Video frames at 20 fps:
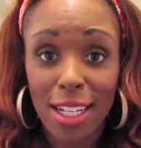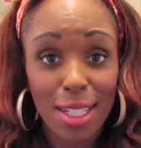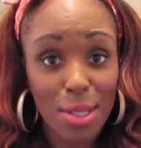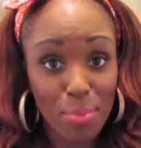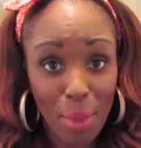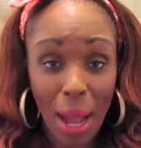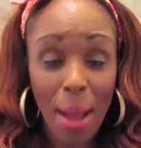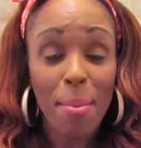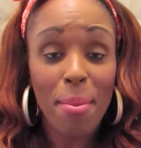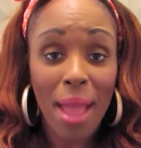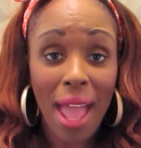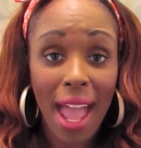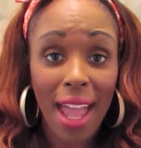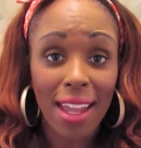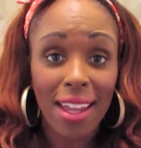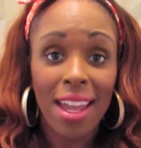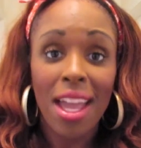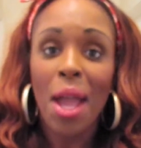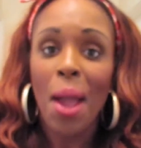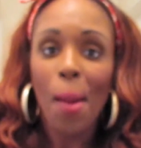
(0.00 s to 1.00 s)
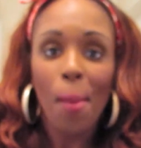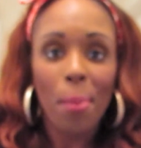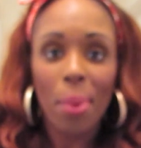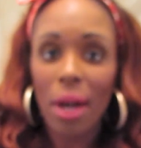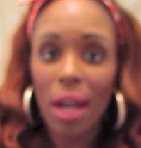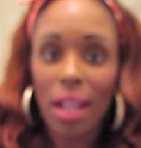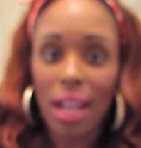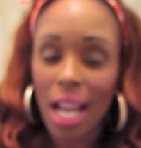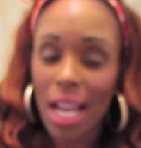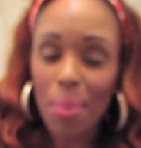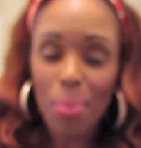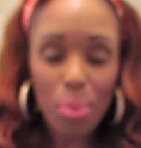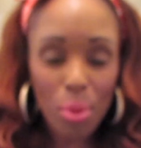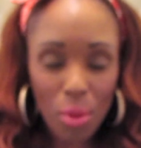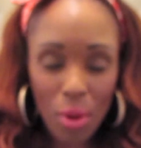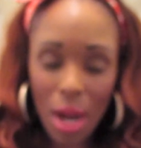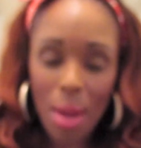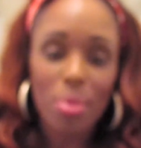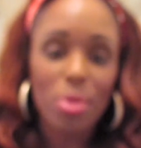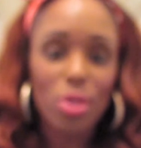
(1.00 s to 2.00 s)
It's by Mac, but I
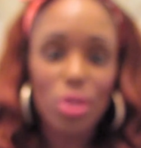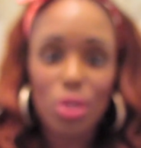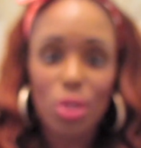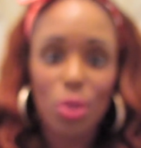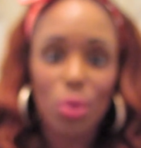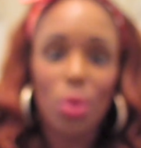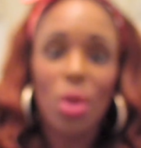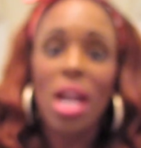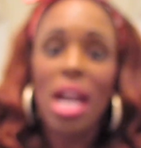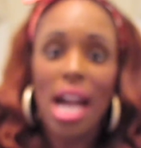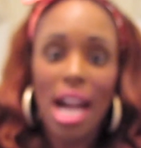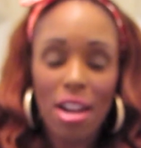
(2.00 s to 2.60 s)
promise you,